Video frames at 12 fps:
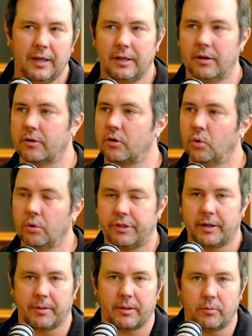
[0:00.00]
you know the cool
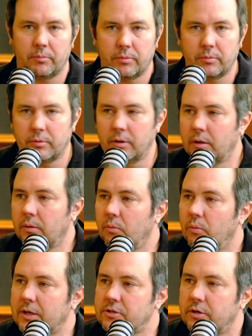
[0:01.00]
thing about the, the
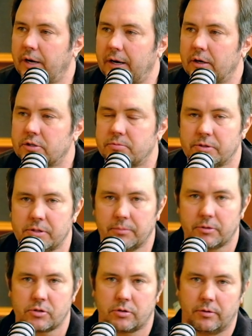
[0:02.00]
Western Heritage Museum
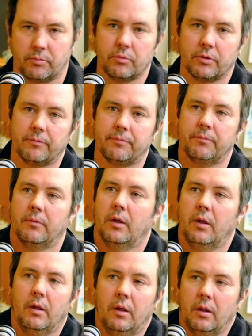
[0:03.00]
the,
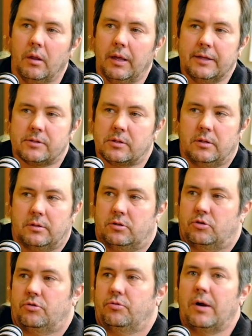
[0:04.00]
the, is the
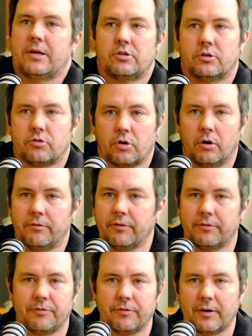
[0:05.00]
treasure trove
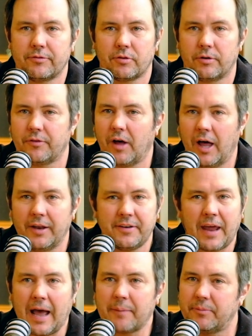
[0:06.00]
of, of sort of
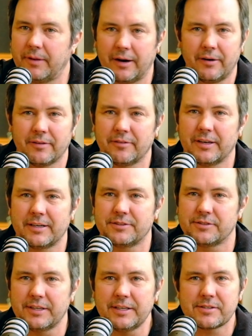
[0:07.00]
untapped narrative that
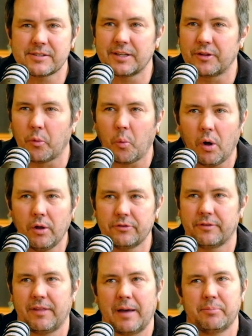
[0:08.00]
exists in the walls
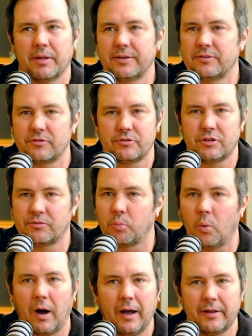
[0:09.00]
of that place. is just
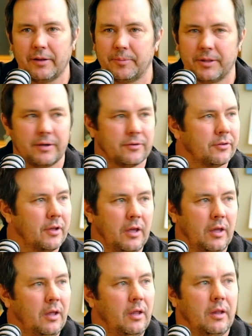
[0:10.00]
wild. I mean, there's
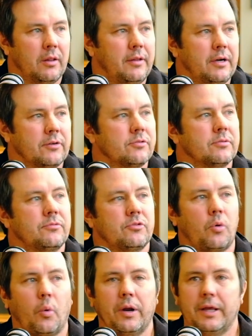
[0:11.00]
there's
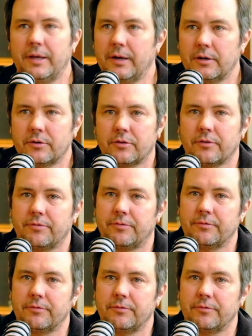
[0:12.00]
20 years of